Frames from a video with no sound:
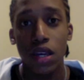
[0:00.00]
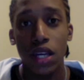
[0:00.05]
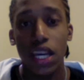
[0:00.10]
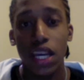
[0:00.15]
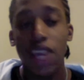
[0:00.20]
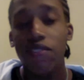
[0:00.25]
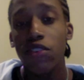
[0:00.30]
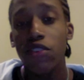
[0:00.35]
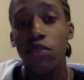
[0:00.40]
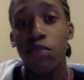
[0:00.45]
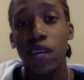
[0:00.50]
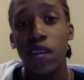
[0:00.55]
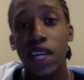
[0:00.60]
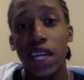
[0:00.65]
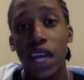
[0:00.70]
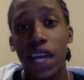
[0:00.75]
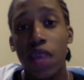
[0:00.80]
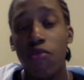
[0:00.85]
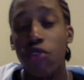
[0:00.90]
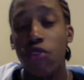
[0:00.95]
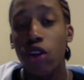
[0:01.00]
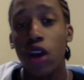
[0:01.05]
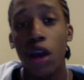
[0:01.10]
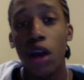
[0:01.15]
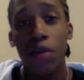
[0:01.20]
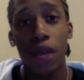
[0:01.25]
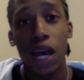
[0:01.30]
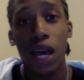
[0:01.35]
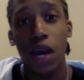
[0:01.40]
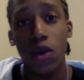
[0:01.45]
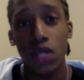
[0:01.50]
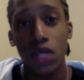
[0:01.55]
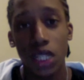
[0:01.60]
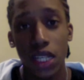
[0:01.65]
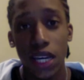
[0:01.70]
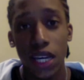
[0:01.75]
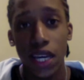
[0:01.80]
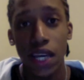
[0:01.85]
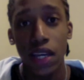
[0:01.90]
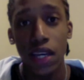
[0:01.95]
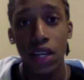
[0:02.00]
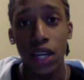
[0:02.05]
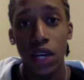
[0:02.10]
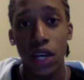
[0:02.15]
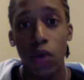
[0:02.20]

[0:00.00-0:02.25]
Even if you play the game for a couple of hours a day,